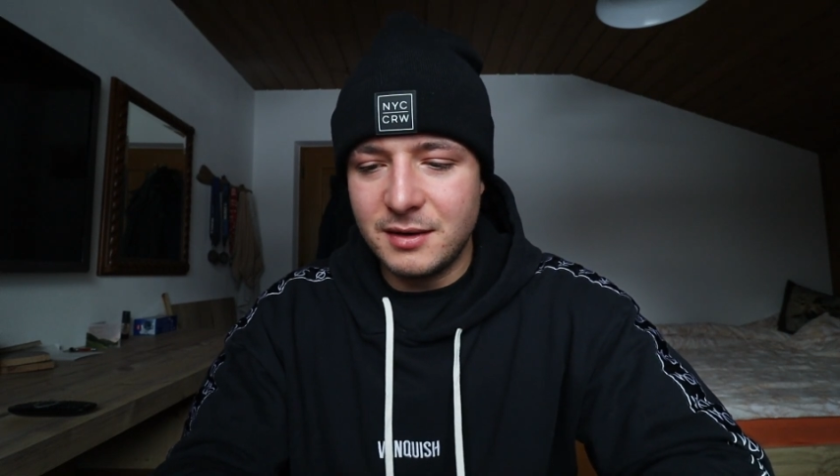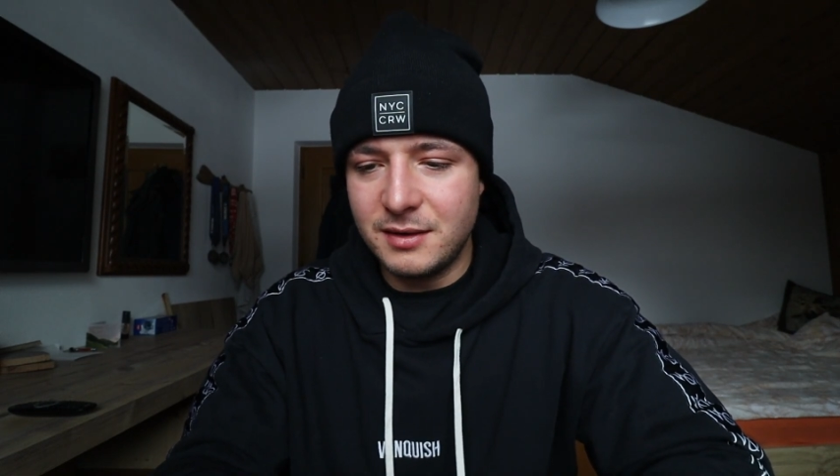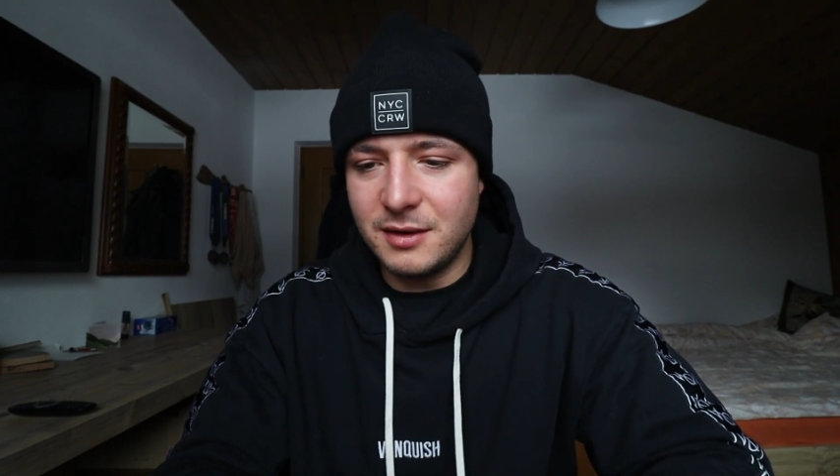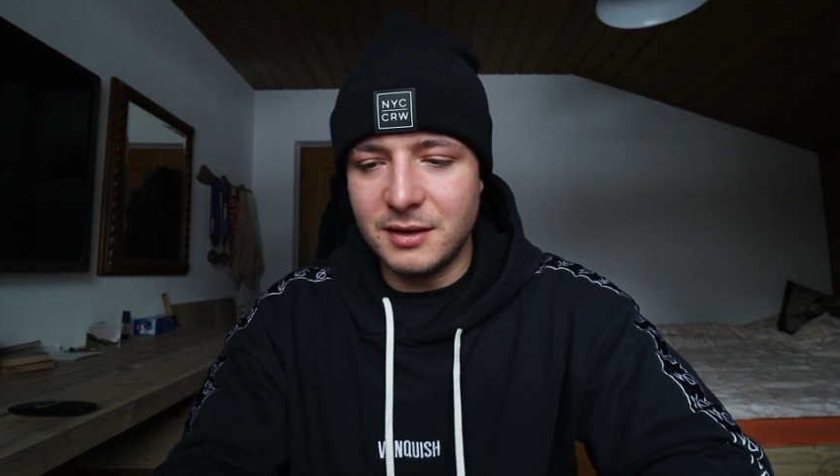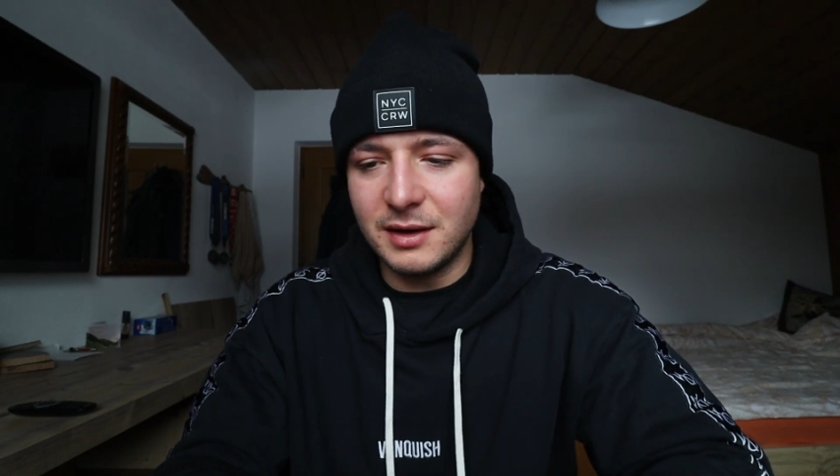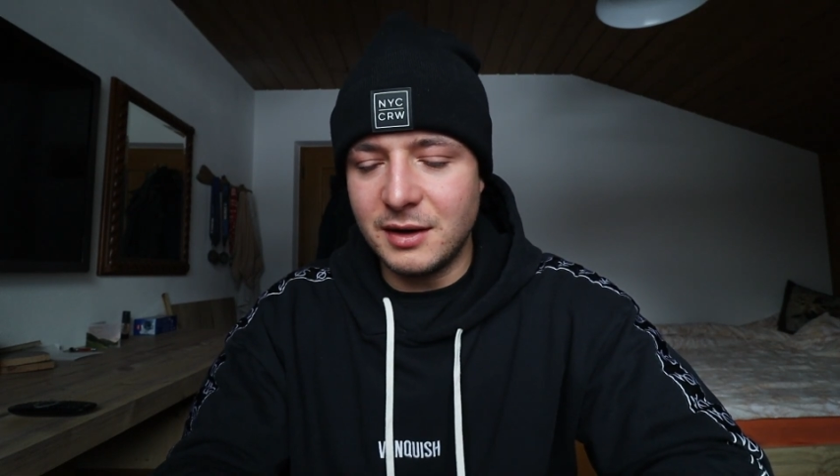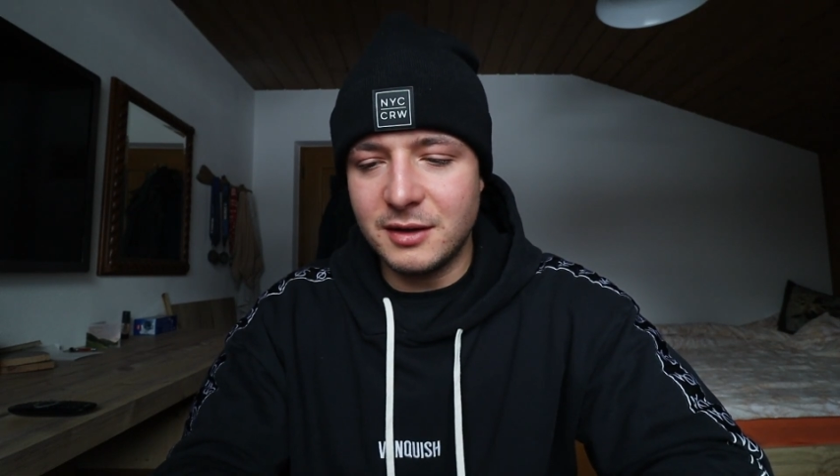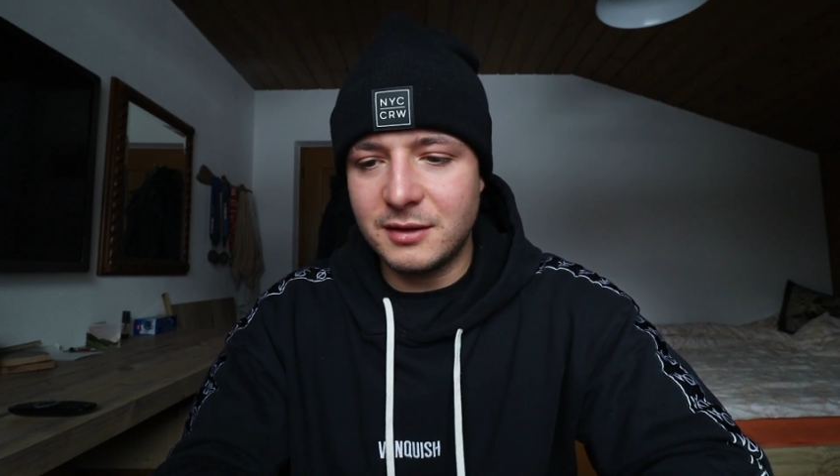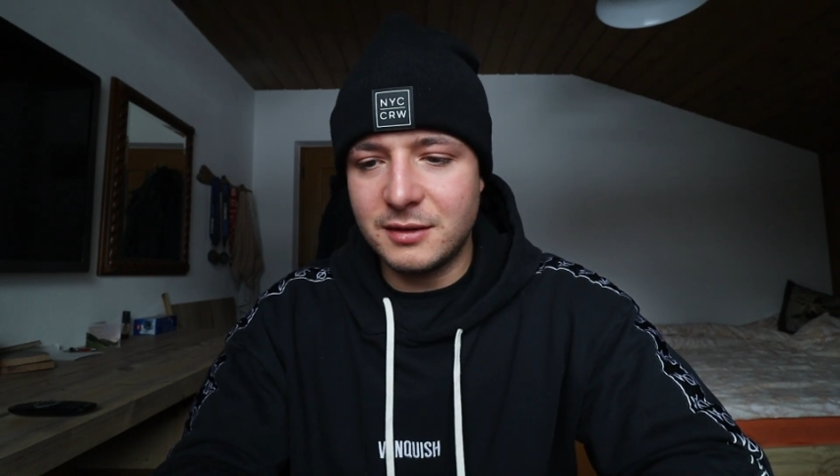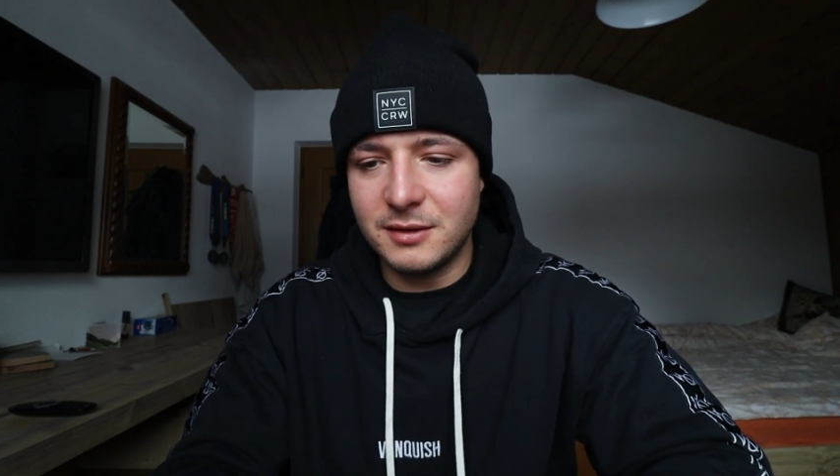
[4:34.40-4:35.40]
not a
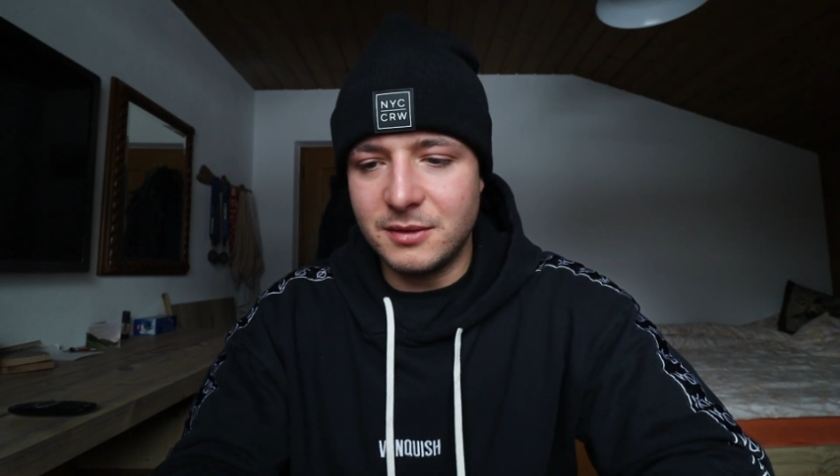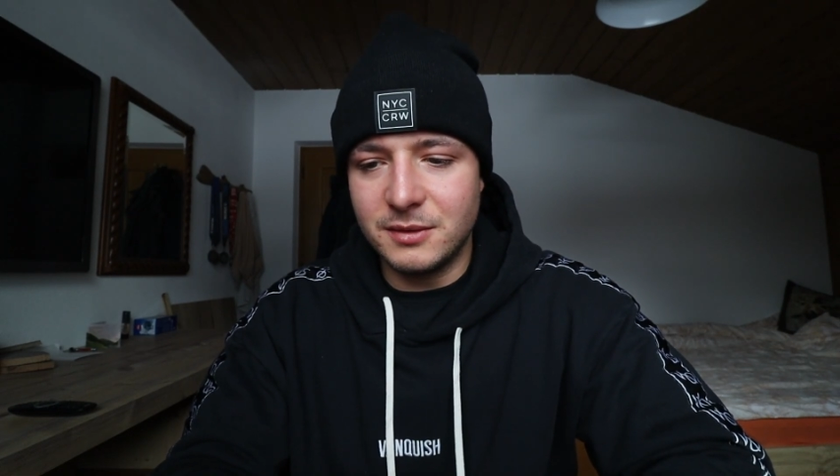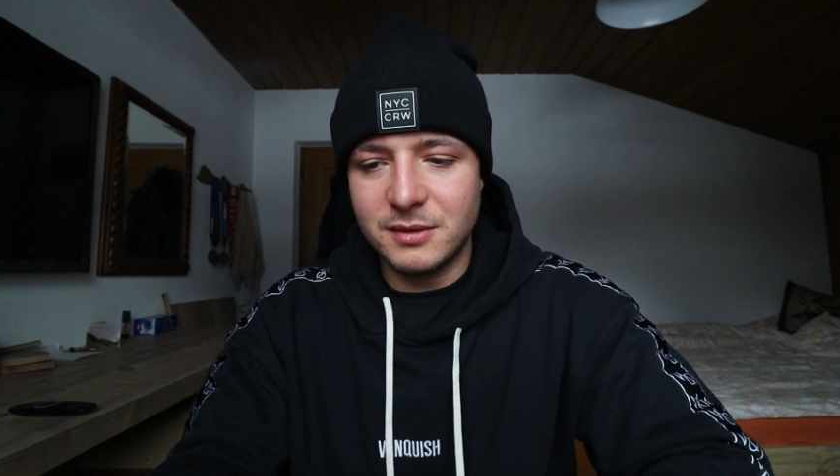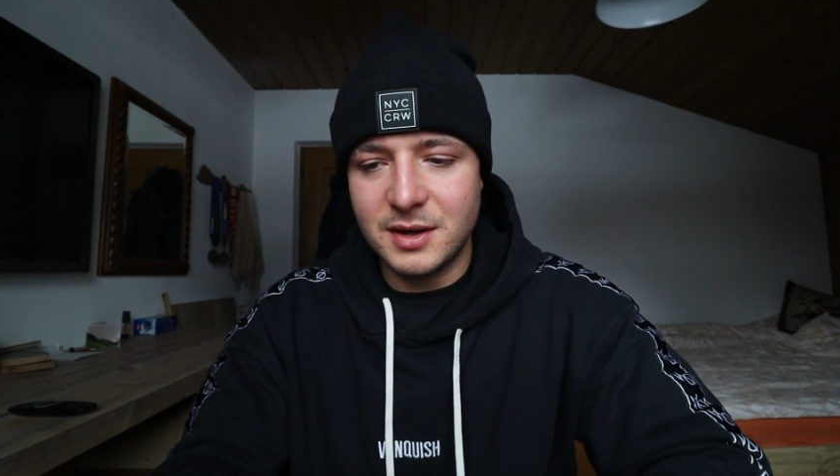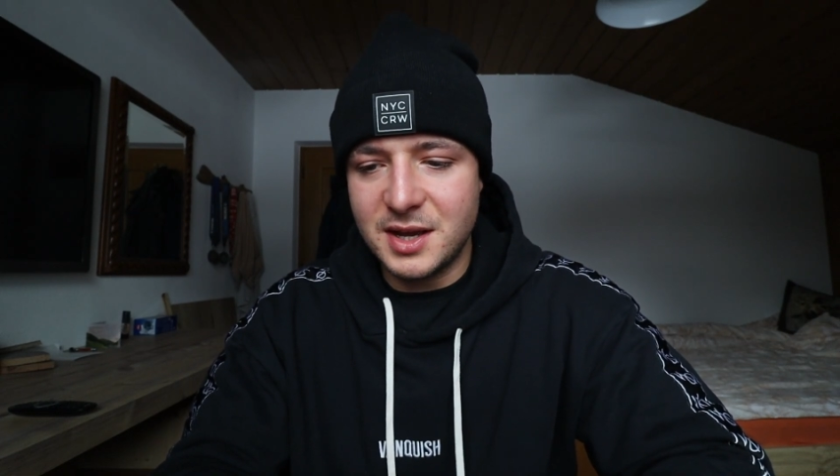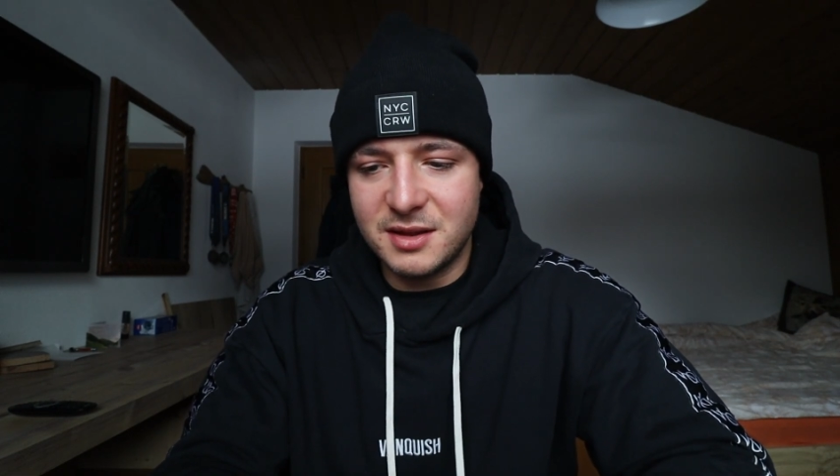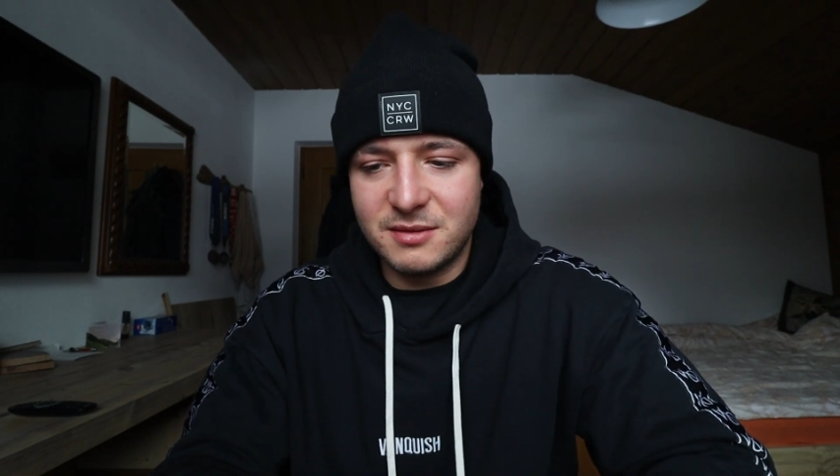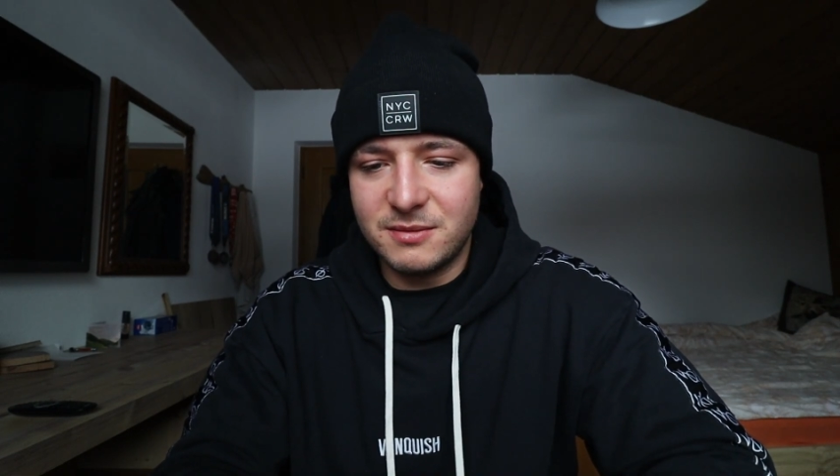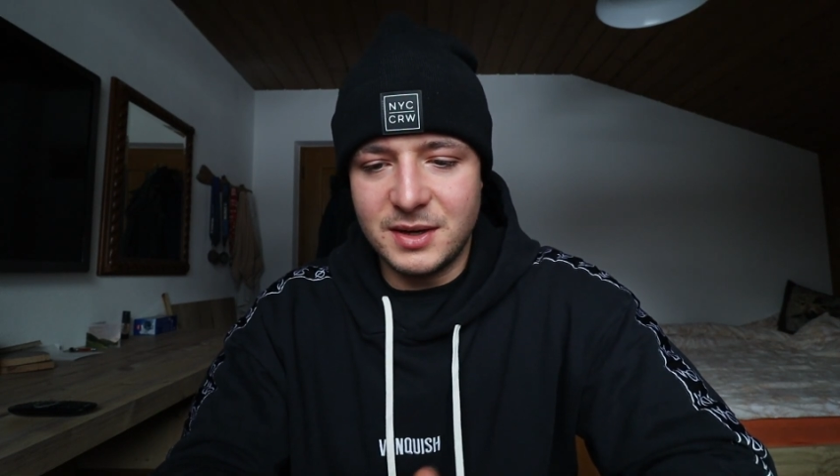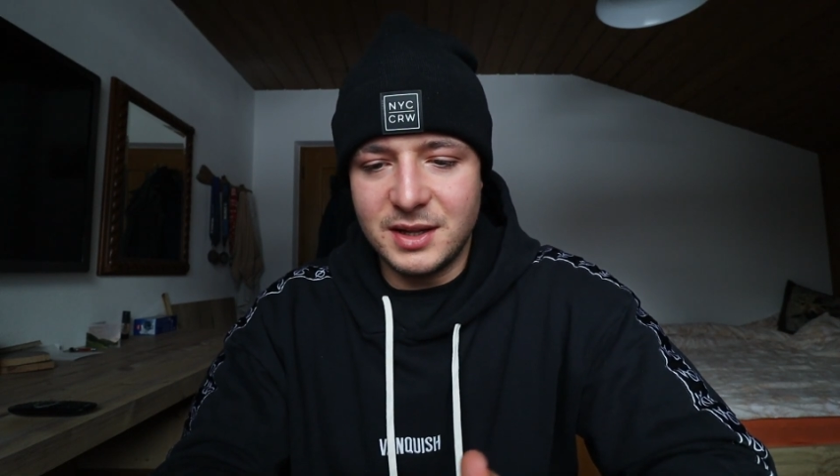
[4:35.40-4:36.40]
lot, so you
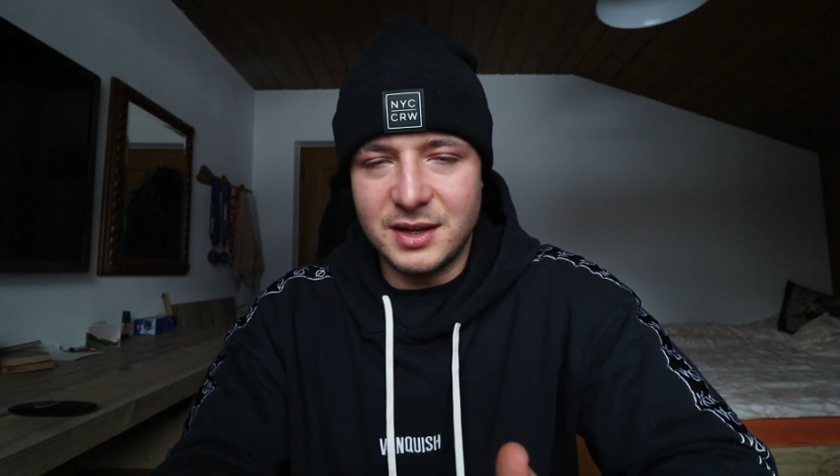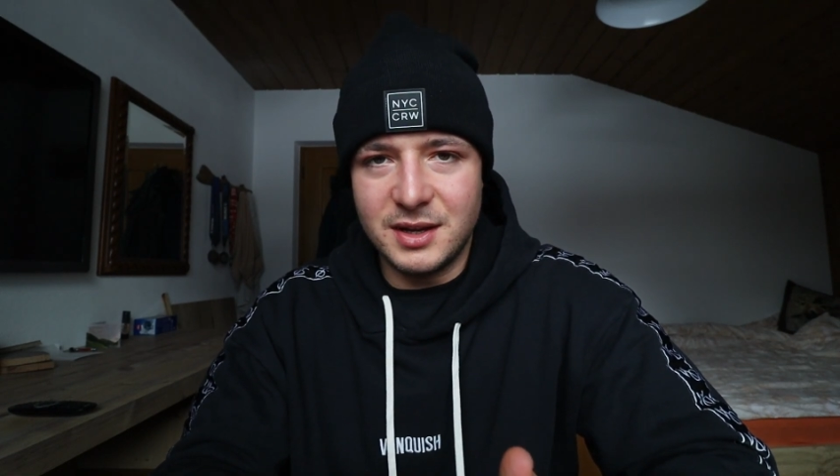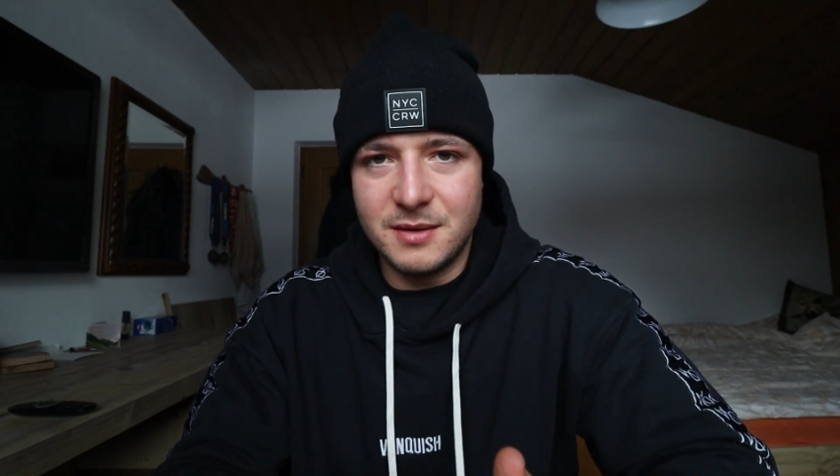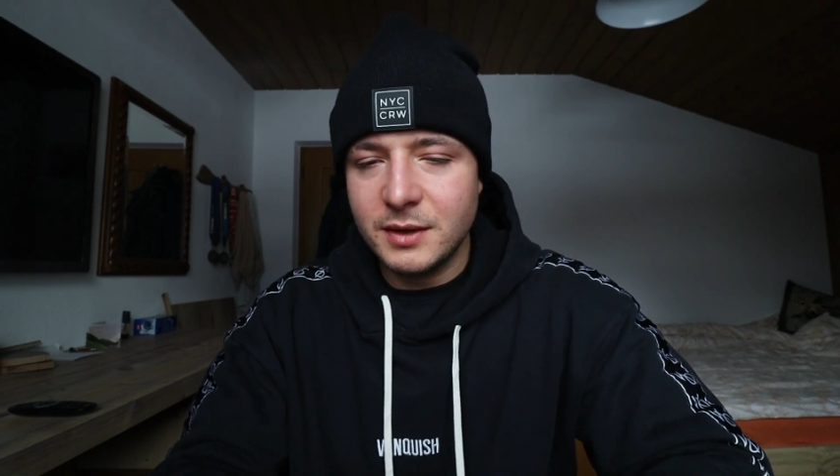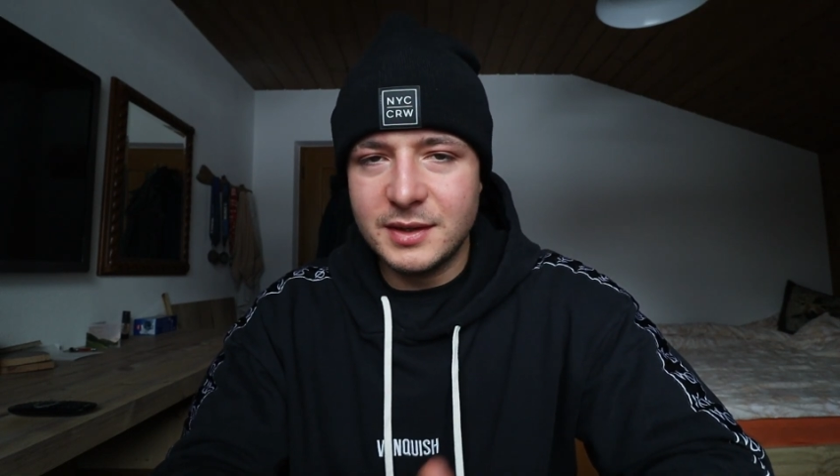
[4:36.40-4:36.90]
can't really